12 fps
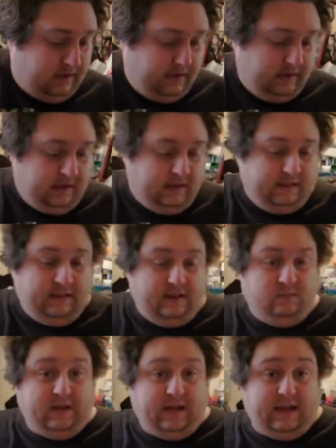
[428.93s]
And then
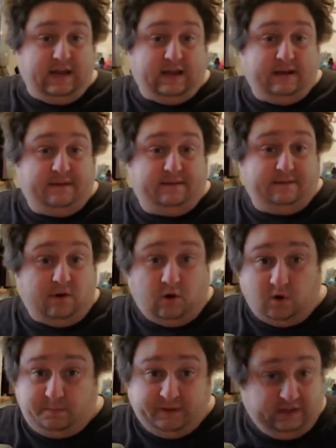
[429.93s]
we have
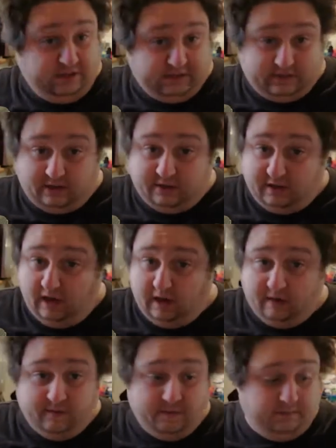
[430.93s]
RPGs. There are a ton
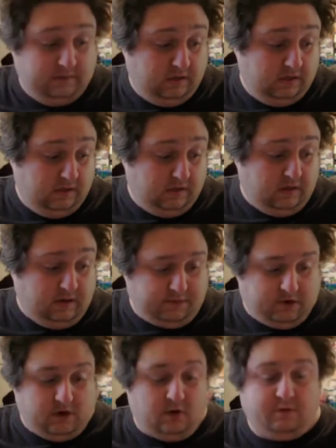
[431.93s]
of them. I'm going
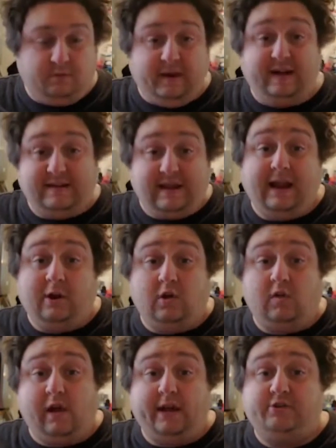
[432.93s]
to go through my entire
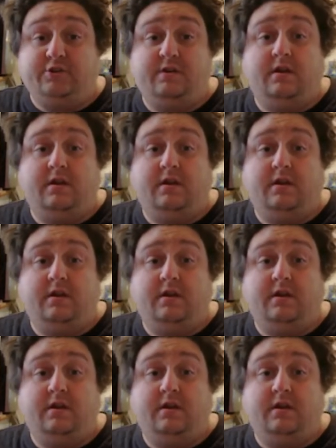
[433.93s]
collection.